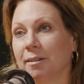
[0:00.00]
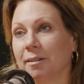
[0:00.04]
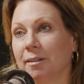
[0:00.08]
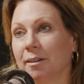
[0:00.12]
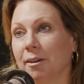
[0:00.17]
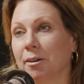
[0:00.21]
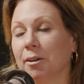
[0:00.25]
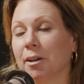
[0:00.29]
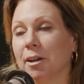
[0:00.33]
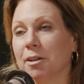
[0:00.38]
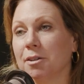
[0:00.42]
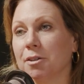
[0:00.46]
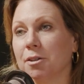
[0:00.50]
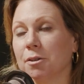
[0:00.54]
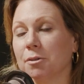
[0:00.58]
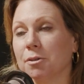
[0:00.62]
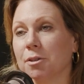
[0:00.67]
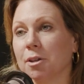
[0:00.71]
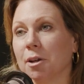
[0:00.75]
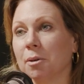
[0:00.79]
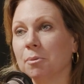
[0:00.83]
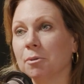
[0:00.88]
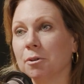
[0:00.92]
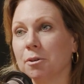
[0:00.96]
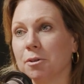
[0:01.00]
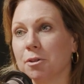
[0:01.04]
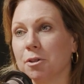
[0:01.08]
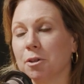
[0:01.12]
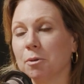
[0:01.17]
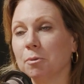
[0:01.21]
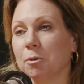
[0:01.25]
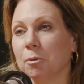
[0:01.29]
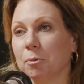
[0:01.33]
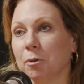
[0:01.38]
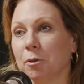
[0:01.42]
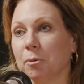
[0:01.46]
Okay. So some are
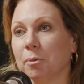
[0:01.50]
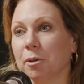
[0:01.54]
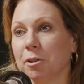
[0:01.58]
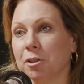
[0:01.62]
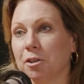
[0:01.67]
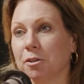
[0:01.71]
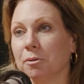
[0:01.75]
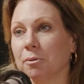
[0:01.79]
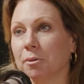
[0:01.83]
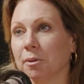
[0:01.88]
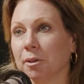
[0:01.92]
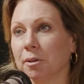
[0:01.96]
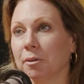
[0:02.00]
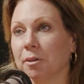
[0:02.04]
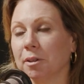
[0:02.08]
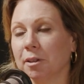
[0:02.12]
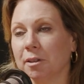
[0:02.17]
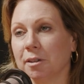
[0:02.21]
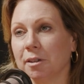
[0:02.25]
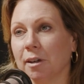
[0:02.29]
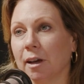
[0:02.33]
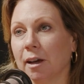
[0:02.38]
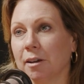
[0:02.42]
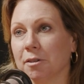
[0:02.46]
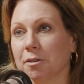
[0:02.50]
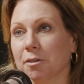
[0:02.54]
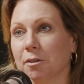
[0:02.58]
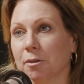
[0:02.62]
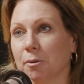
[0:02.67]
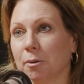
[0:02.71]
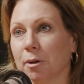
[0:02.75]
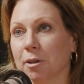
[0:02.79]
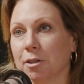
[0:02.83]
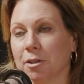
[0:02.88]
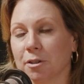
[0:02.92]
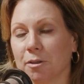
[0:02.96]
assumable, but you really need to ask your
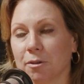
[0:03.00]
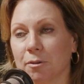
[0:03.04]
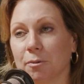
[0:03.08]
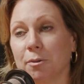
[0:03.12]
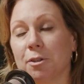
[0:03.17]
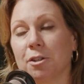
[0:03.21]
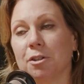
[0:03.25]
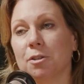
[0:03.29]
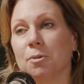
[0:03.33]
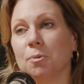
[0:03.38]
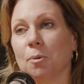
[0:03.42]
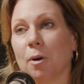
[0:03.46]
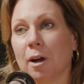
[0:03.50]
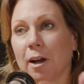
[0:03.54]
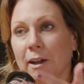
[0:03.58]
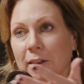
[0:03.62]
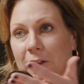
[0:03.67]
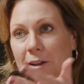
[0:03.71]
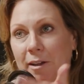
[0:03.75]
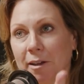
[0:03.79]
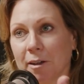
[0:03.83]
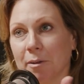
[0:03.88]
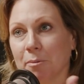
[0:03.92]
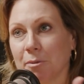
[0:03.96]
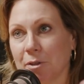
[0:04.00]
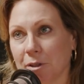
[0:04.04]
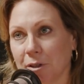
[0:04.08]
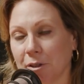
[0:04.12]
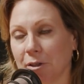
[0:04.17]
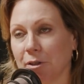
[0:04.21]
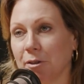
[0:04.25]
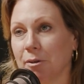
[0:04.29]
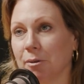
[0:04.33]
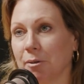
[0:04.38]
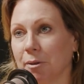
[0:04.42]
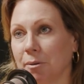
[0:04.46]
questions, which is why they come to
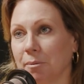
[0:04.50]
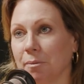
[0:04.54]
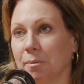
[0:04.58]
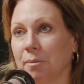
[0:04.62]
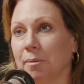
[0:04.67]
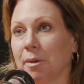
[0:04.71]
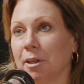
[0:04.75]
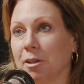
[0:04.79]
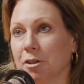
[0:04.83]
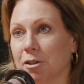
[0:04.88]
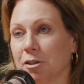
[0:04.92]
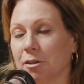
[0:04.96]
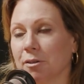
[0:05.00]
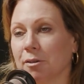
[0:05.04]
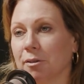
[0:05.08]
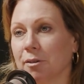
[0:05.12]
you and make sure